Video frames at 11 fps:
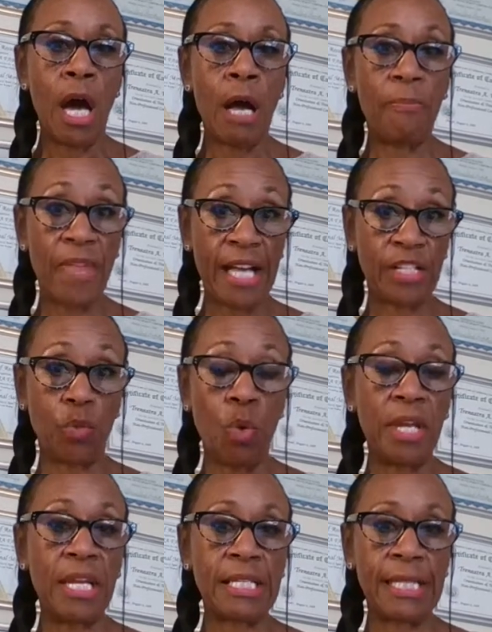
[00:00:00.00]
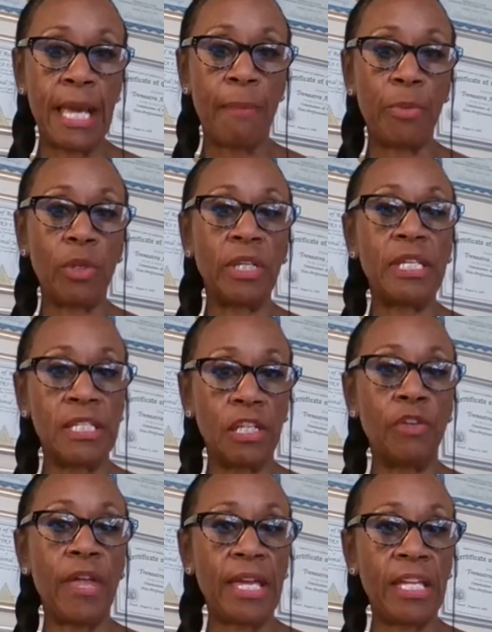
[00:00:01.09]
That's one example,
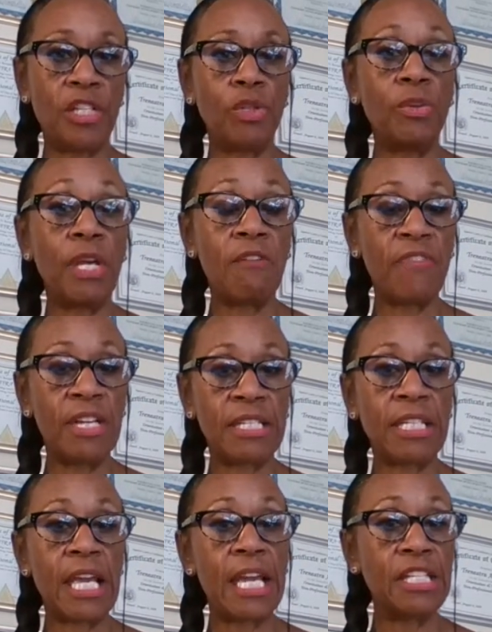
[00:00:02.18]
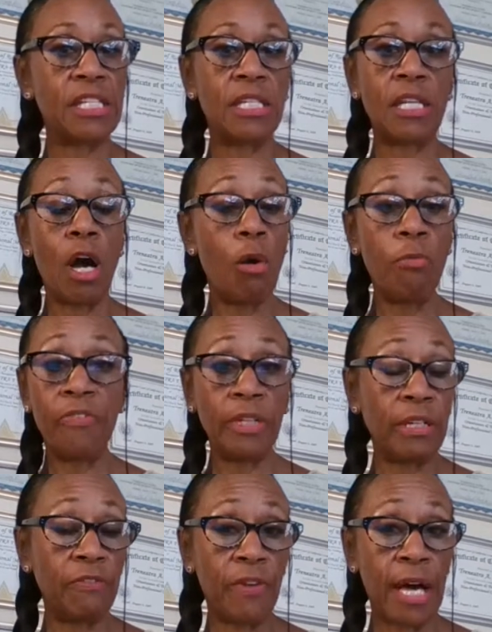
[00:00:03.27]
until they can do the investigation and
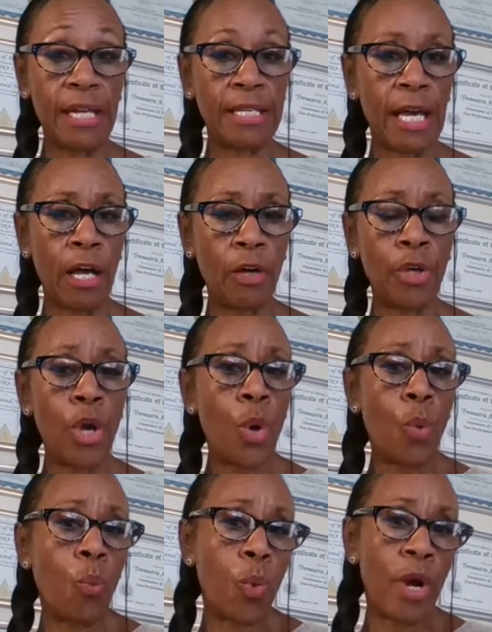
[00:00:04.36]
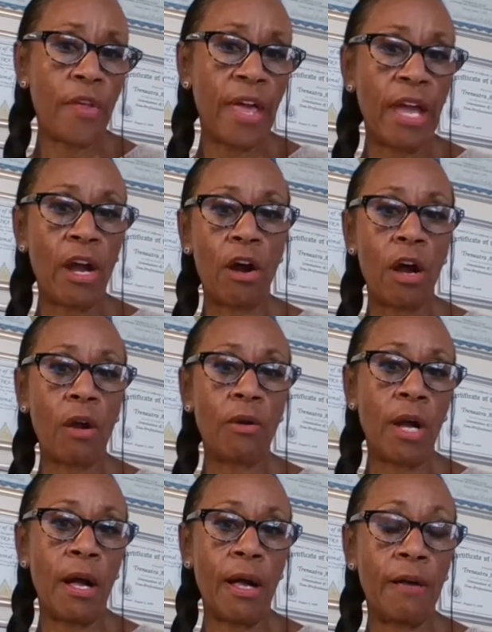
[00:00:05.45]
hopefully find out where they
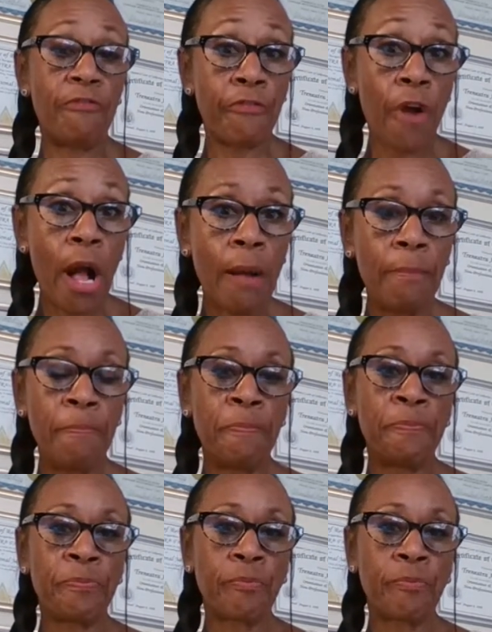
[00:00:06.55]
are from,